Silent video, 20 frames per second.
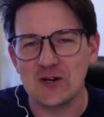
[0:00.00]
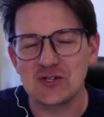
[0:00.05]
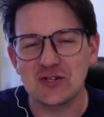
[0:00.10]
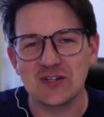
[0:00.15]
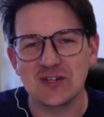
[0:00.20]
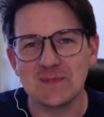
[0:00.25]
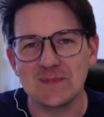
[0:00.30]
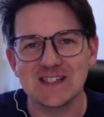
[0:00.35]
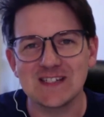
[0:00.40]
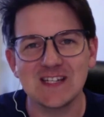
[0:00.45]
You
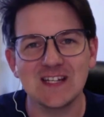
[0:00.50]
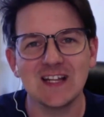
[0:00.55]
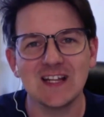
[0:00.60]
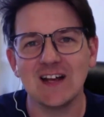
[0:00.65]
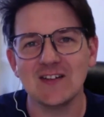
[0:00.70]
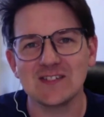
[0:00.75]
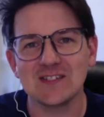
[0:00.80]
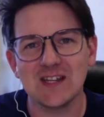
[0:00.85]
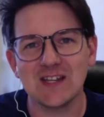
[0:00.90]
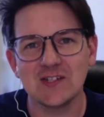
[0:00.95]
could be sitting
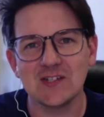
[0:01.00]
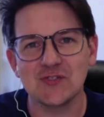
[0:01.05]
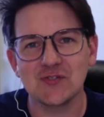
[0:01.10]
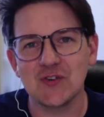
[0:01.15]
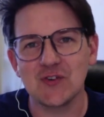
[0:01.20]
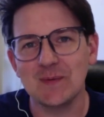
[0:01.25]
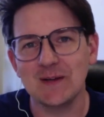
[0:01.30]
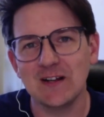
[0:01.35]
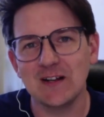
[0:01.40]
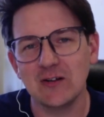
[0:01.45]
outside
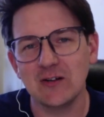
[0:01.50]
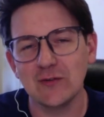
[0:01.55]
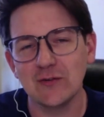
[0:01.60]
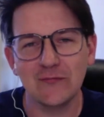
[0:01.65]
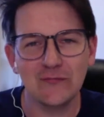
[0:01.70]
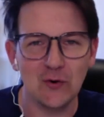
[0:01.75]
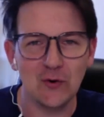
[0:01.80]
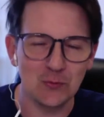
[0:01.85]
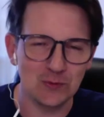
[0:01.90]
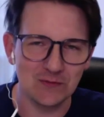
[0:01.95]
streaming it on your
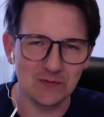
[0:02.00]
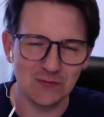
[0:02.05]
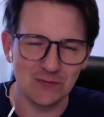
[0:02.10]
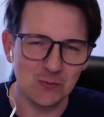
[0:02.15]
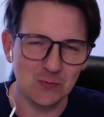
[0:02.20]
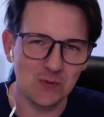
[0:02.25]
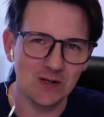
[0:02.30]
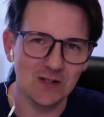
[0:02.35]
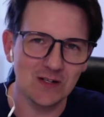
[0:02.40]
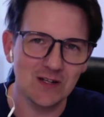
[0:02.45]
phone if you
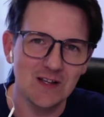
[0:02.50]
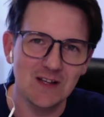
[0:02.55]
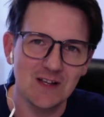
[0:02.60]
want.